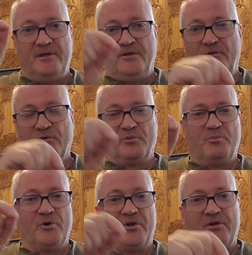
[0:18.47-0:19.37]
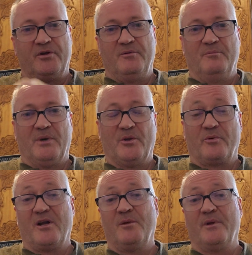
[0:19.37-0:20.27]
notebook, but the
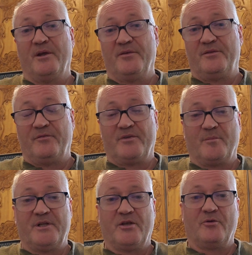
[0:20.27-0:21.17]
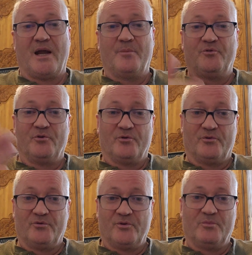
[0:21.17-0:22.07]
problem is if somebody grabs your
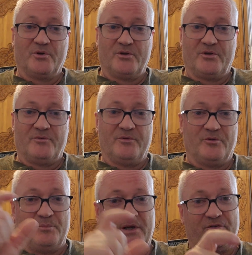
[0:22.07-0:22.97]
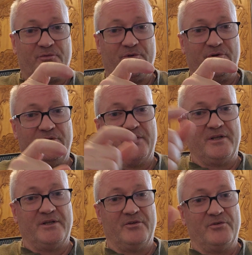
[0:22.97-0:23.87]
notebook with the password and
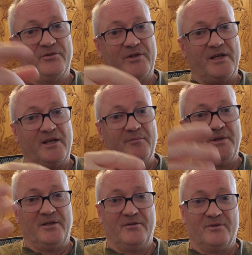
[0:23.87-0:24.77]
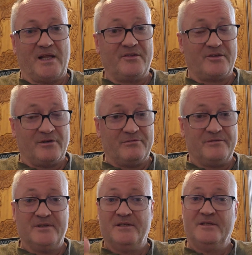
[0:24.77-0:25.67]
the username and all that stuff,
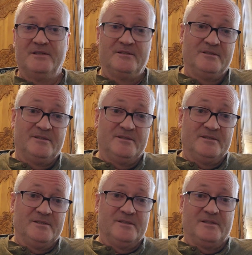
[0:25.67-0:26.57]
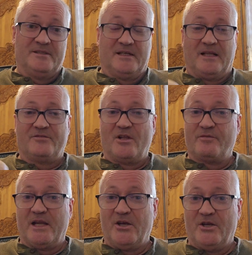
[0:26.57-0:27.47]
then that's not
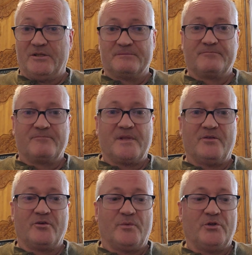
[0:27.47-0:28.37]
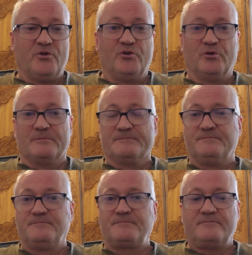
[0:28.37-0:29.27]
very good. So what do you do?
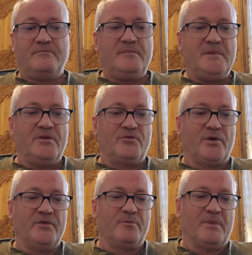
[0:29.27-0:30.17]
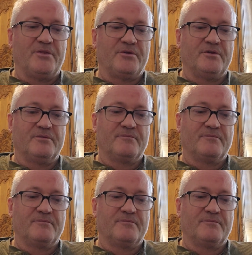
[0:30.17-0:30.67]
So here's a method.